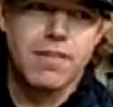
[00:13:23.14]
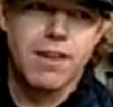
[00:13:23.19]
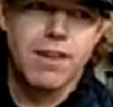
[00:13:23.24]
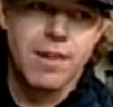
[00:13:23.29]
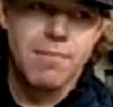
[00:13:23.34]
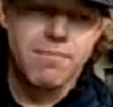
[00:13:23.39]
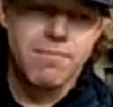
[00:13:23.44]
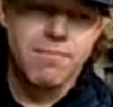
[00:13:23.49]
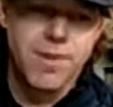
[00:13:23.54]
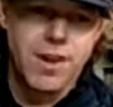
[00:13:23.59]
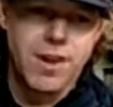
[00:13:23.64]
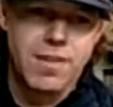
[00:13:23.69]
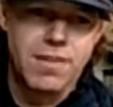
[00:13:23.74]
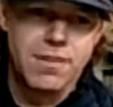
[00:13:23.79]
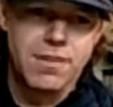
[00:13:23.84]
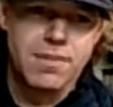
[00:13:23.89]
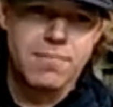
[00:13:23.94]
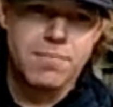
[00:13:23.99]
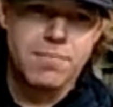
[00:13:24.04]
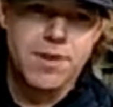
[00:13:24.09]

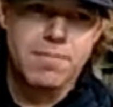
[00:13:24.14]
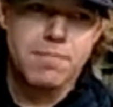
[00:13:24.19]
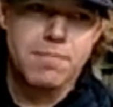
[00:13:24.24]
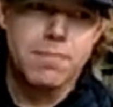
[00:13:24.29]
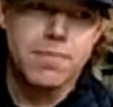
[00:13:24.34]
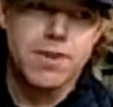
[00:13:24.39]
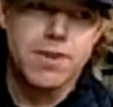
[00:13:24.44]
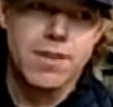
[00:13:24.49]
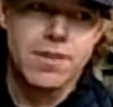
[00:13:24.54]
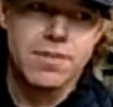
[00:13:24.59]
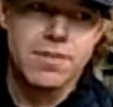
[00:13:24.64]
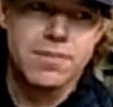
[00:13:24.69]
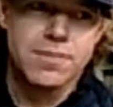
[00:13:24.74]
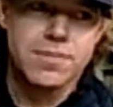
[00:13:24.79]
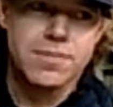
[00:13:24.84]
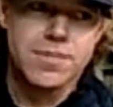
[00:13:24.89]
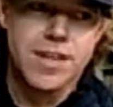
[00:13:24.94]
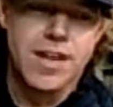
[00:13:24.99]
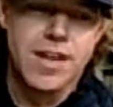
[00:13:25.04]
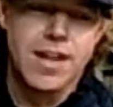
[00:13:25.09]
grandfather, my
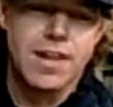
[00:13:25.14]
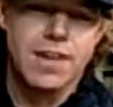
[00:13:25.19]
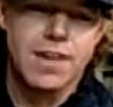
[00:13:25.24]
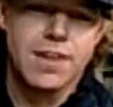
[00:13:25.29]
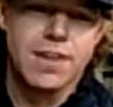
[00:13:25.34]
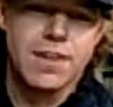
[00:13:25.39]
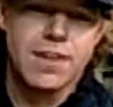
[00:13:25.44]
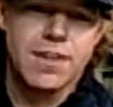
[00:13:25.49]
mother's dad,